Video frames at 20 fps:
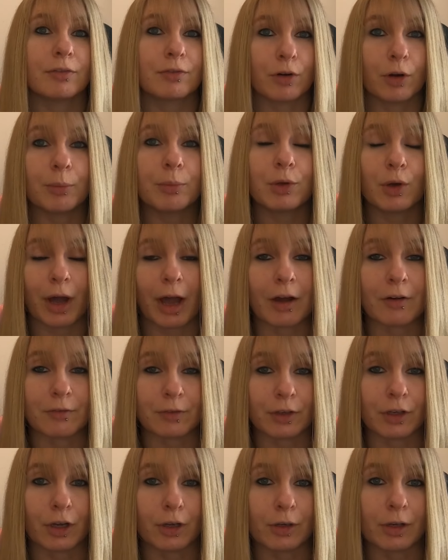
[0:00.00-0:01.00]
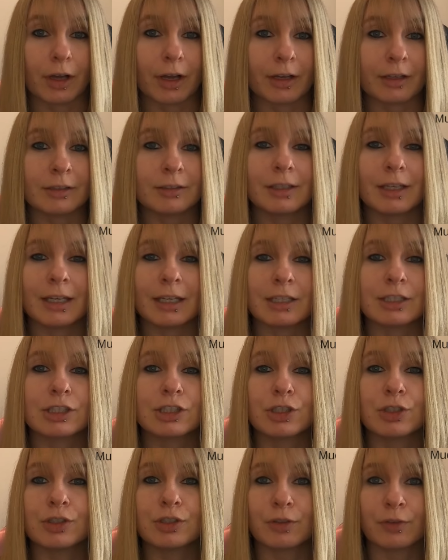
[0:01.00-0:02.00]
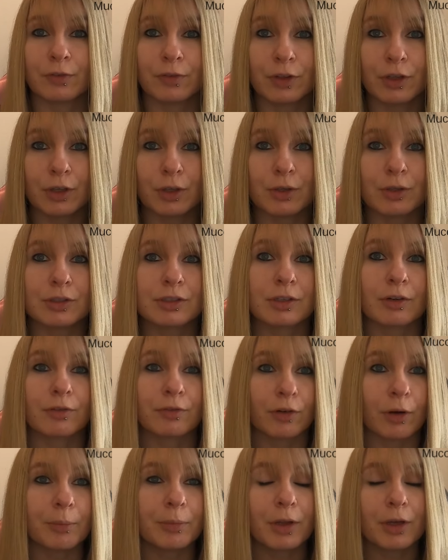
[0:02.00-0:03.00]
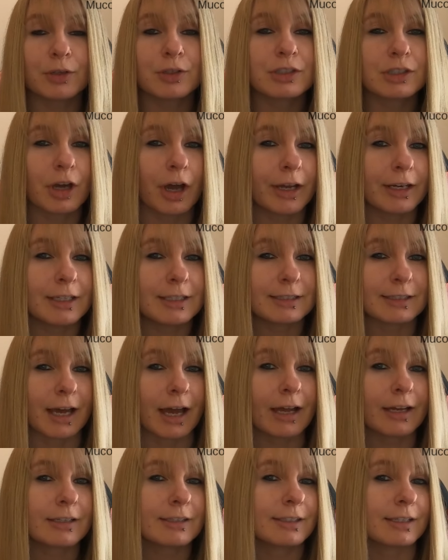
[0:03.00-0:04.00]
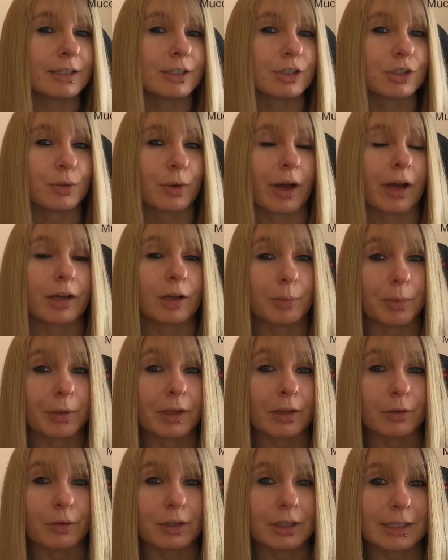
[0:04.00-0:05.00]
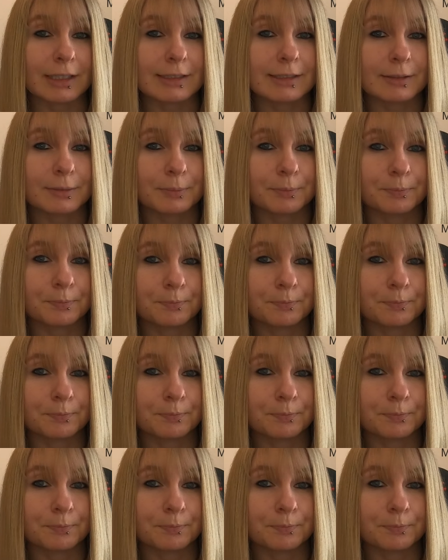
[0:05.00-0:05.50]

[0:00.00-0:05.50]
from your alveoli is to diffuse from those tiny sacs into our capillaries.